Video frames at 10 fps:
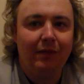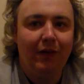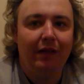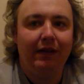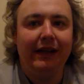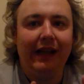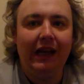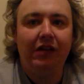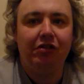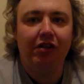their very
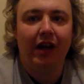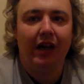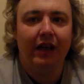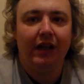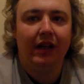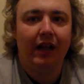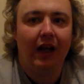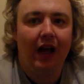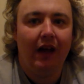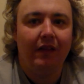nature,
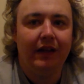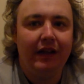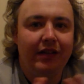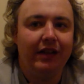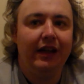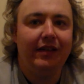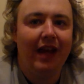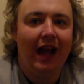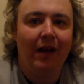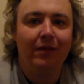these elites
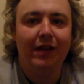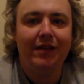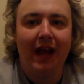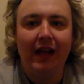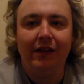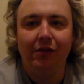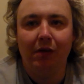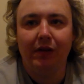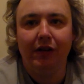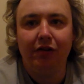have to tell you
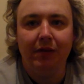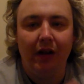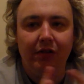what they're doing.